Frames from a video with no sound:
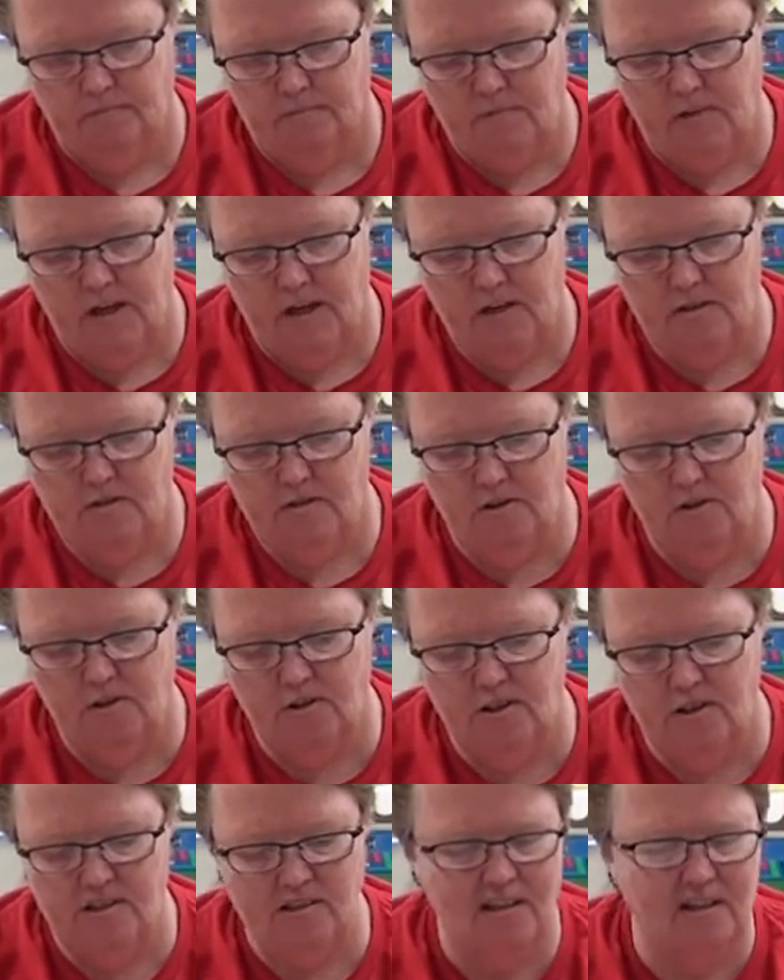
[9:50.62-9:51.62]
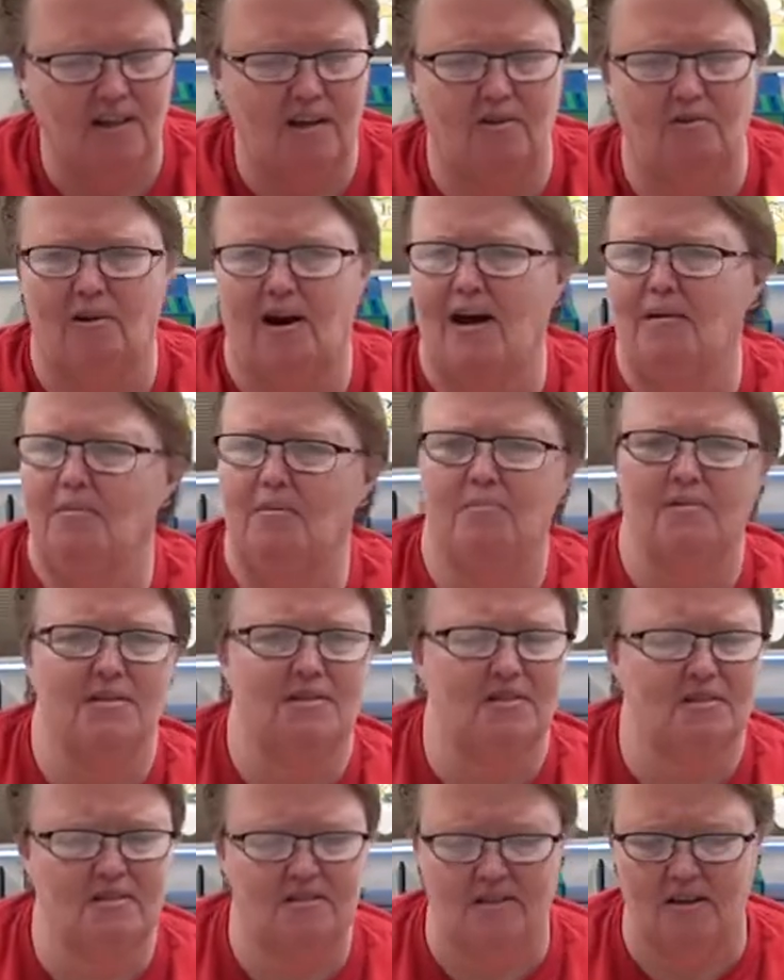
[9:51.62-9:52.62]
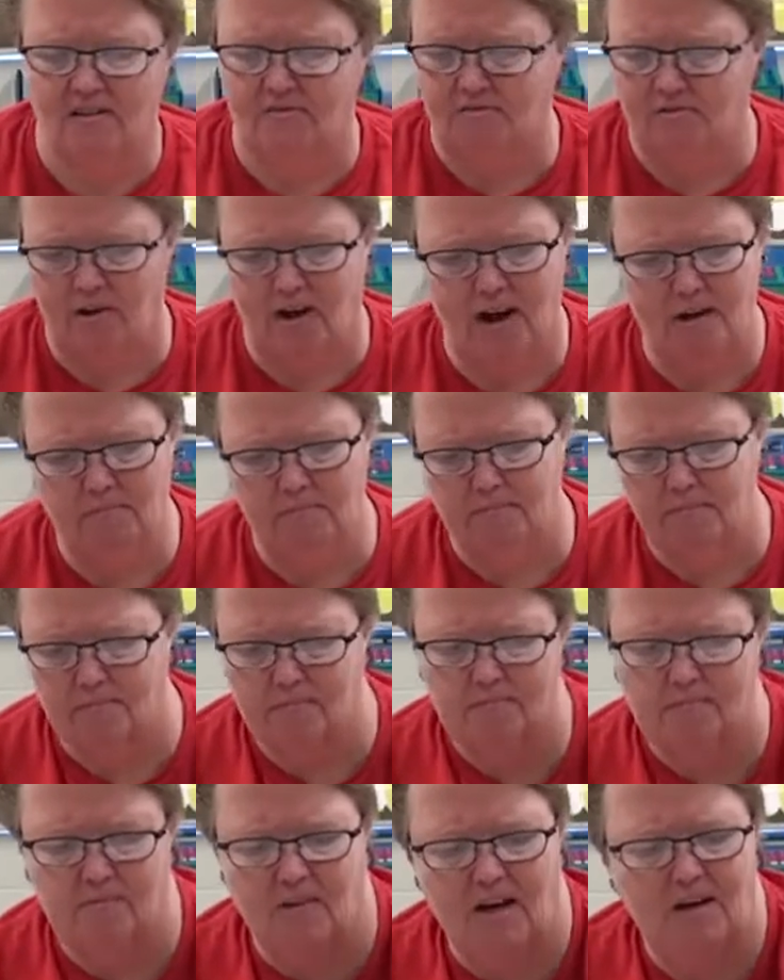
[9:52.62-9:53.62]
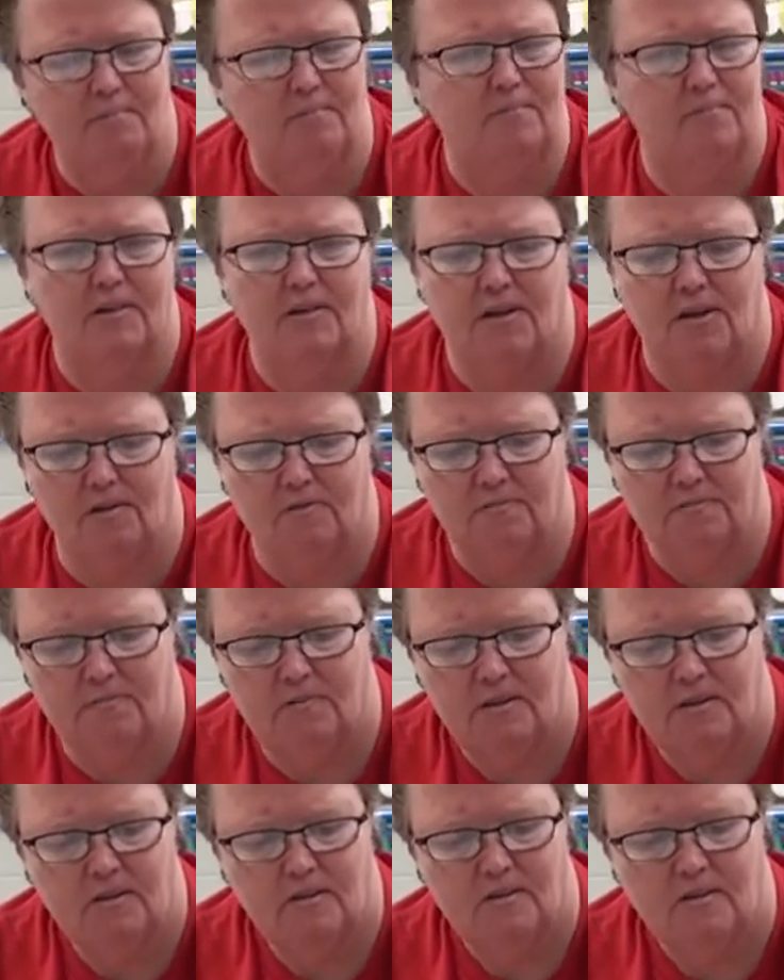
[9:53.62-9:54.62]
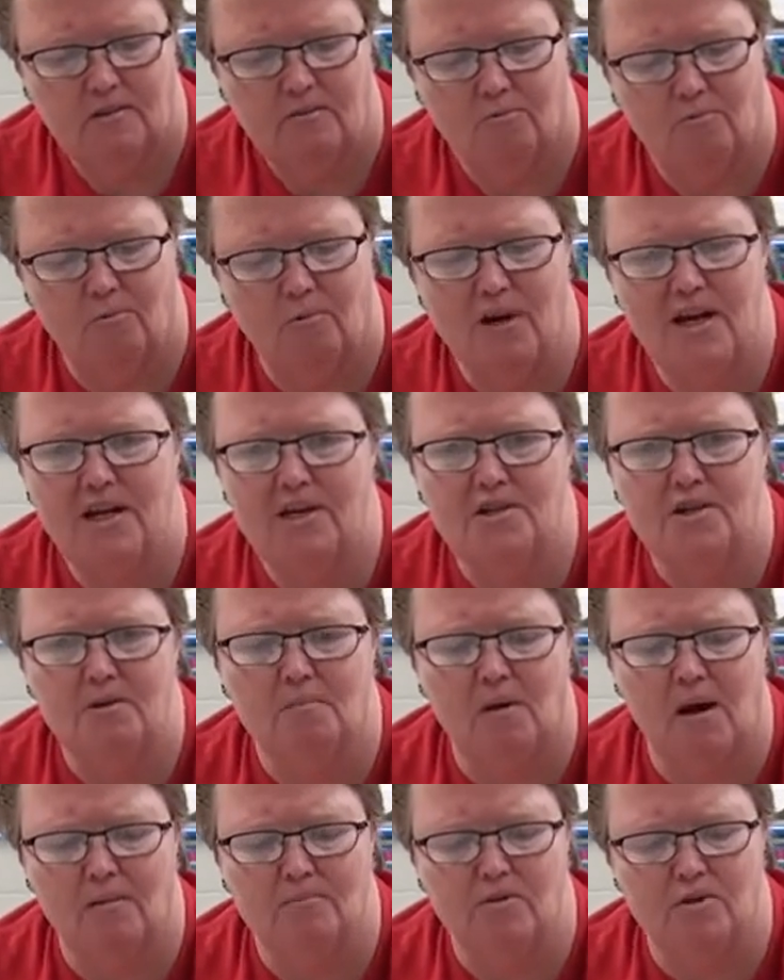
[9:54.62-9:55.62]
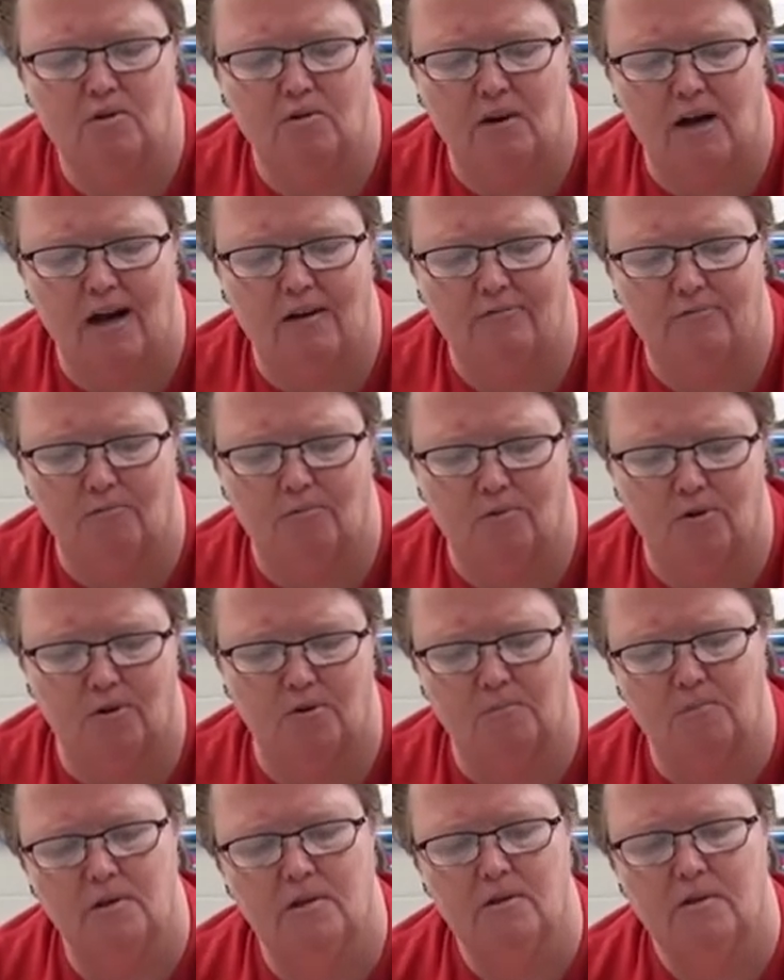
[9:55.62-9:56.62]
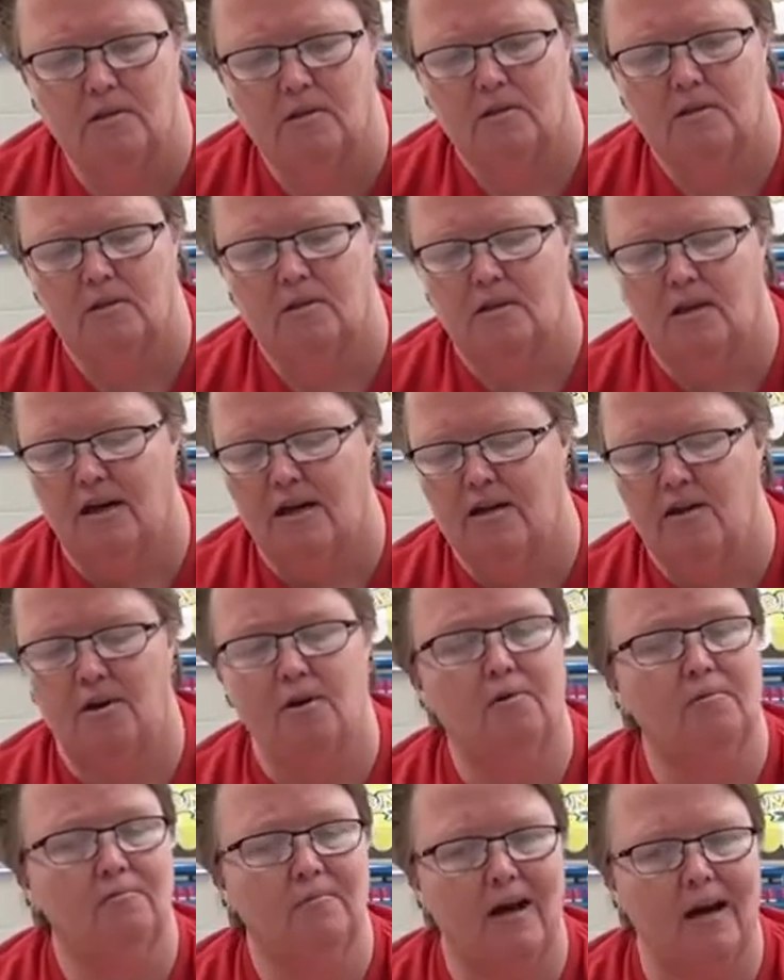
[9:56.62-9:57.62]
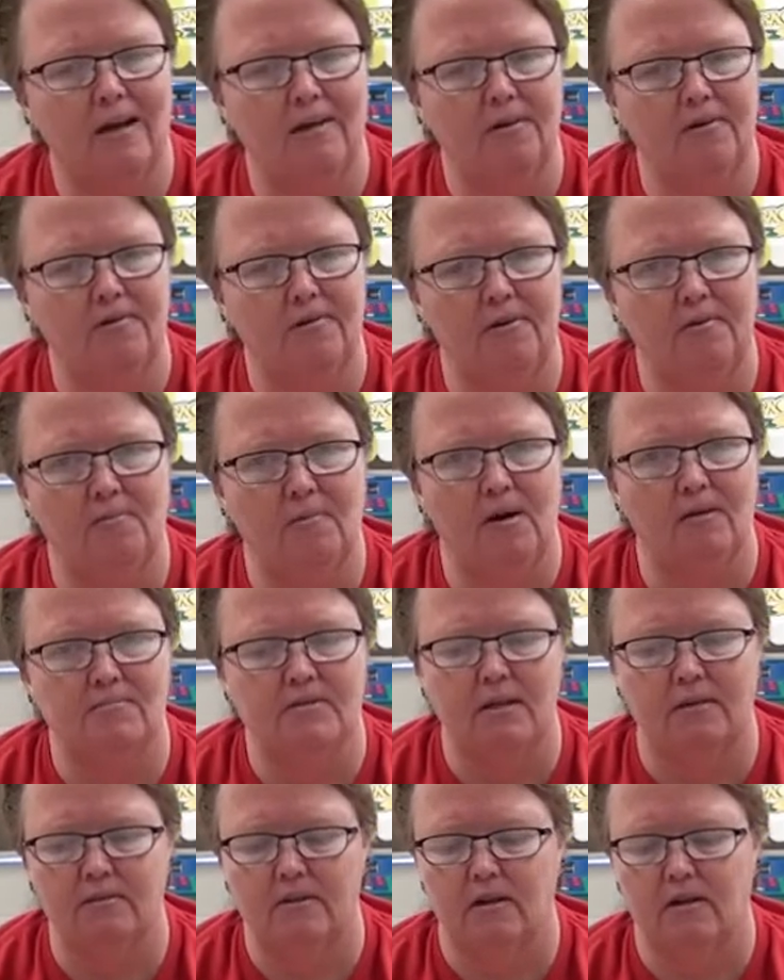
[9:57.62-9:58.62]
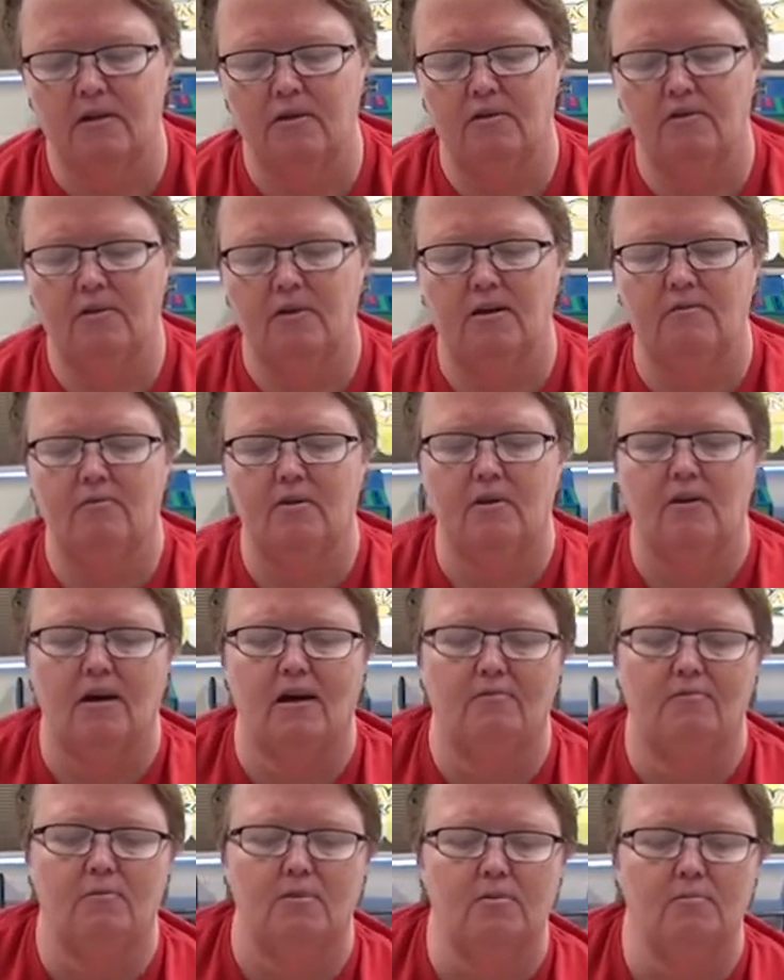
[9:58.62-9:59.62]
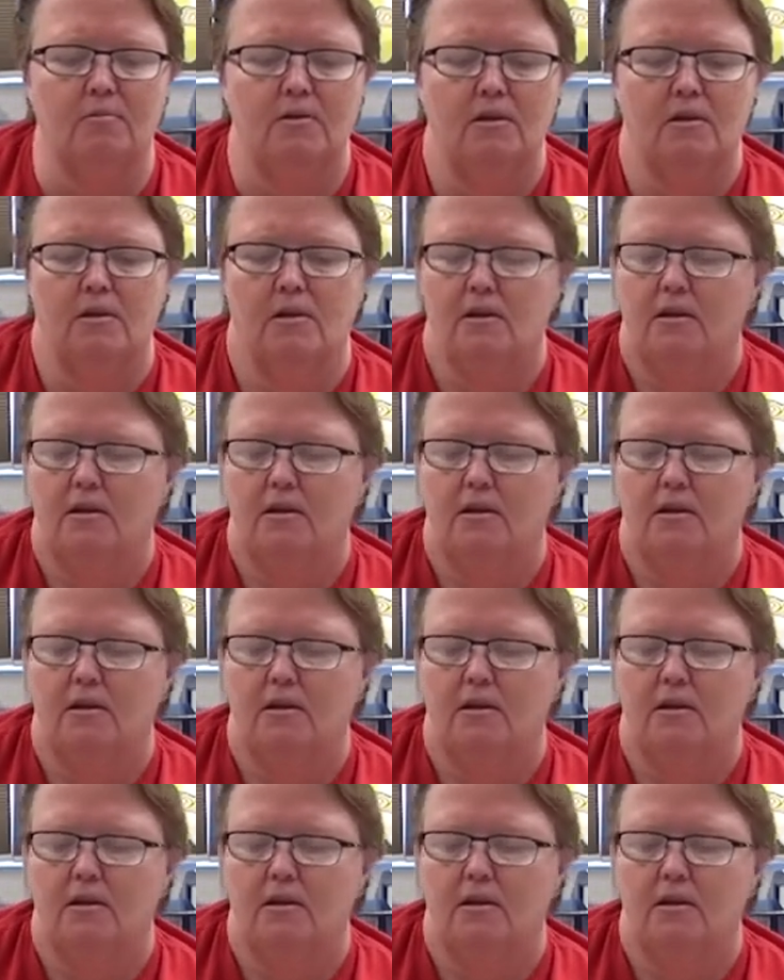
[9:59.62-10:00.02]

Okay, so you're just gonna grab a bunch of stuff. Grab, you know, raid your mom's craft room. I know you moms out there, I know you have your craft room.